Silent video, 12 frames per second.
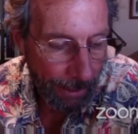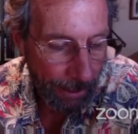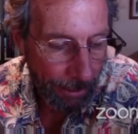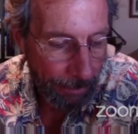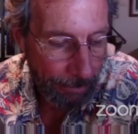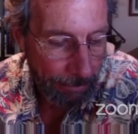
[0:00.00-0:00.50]

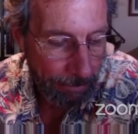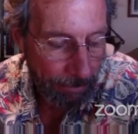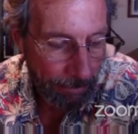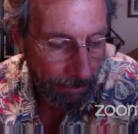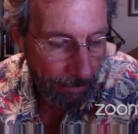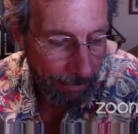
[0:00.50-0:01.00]
and
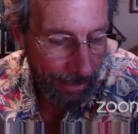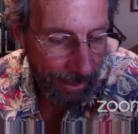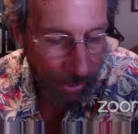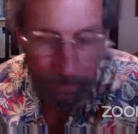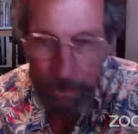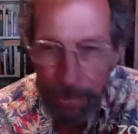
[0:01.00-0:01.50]

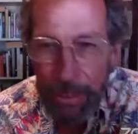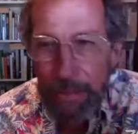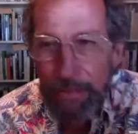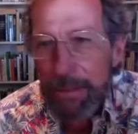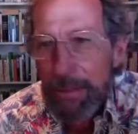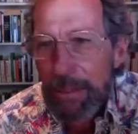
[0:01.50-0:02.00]
we were
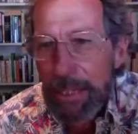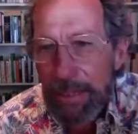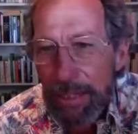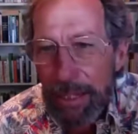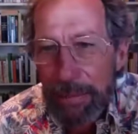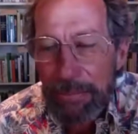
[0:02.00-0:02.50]
having a great
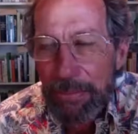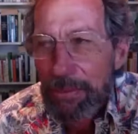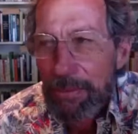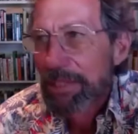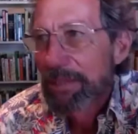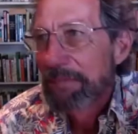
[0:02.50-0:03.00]
time. We were
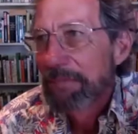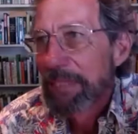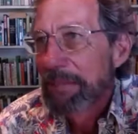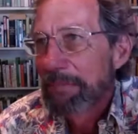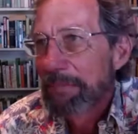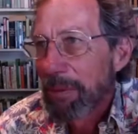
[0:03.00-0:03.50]
just
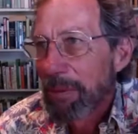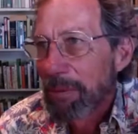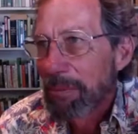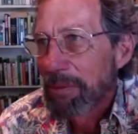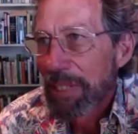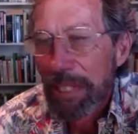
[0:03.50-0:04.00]
reading
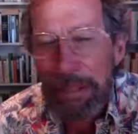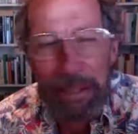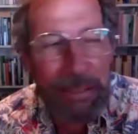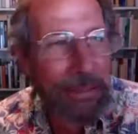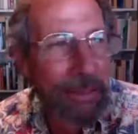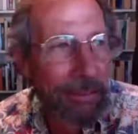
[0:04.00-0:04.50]
poems.
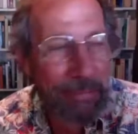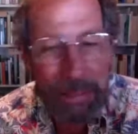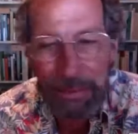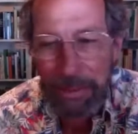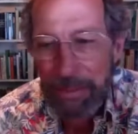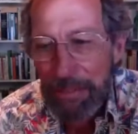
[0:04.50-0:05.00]
I took
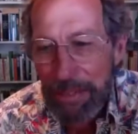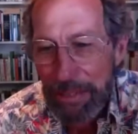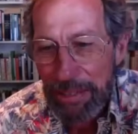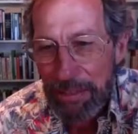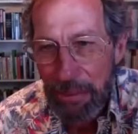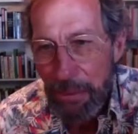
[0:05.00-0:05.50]

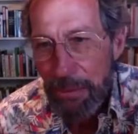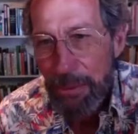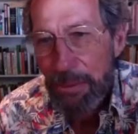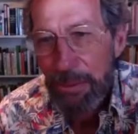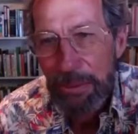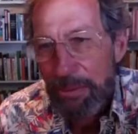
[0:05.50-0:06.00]
everything, old,
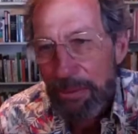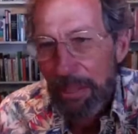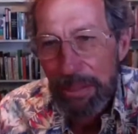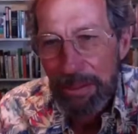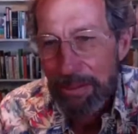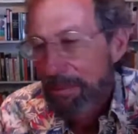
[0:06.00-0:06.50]
new,
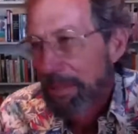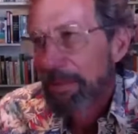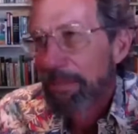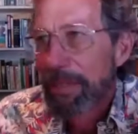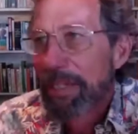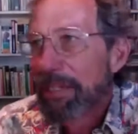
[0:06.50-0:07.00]
young,
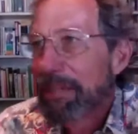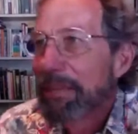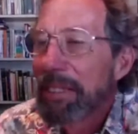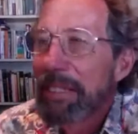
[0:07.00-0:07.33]
everybody,